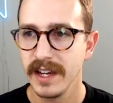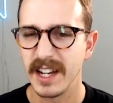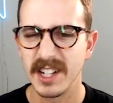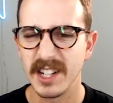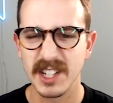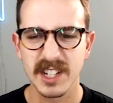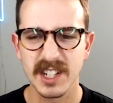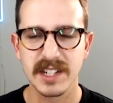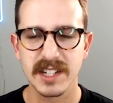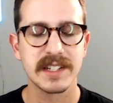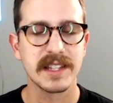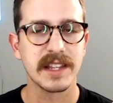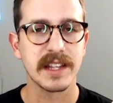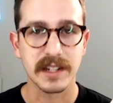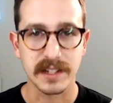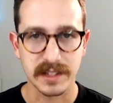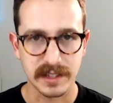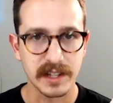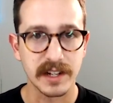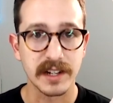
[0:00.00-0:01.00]
It's just
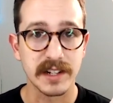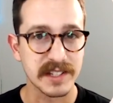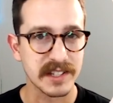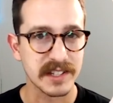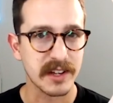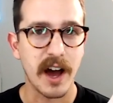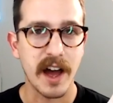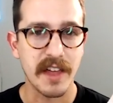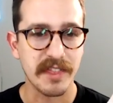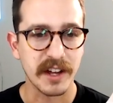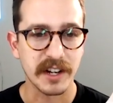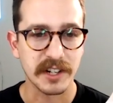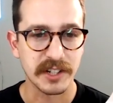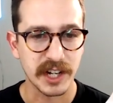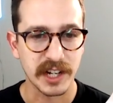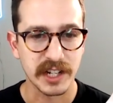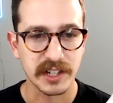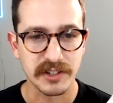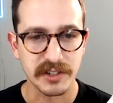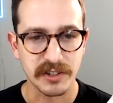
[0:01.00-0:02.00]
the design that
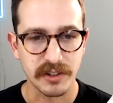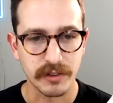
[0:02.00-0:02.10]
changed